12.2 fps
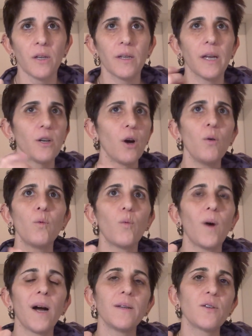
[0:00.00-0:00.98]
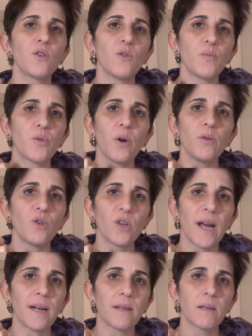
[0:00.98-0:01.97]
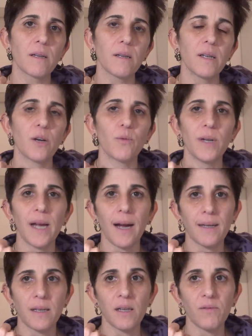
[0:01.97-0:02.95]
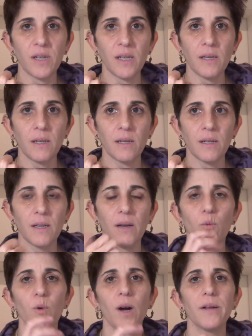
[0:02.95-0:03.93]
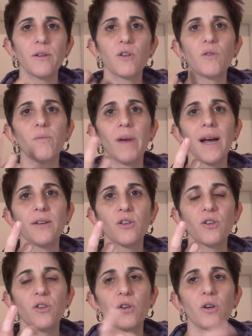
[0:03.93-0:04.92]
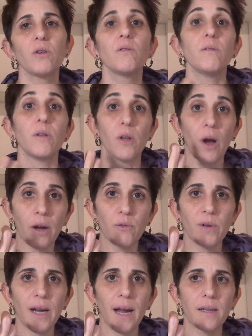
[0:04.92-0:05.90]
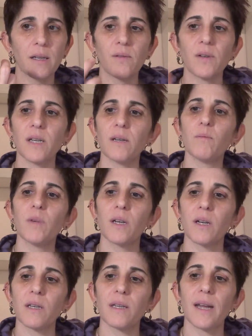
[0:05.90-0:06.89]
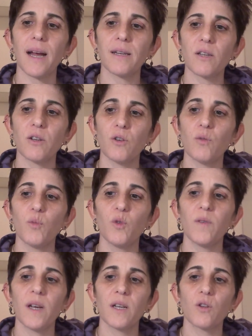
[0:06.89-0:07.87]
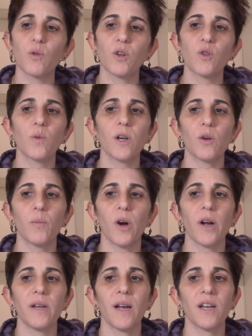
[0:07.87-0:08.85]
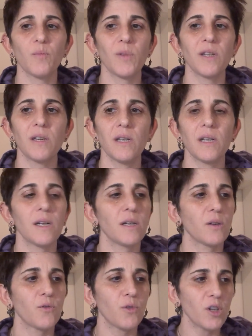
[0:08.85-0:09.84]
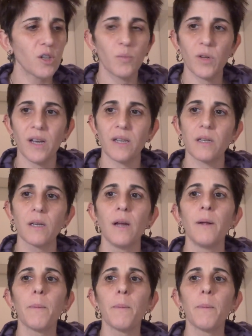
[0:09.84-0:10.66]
They don't want to project their reactivity. They want to master non reactivity because that's you moving towards what your body has been seeking in the first place.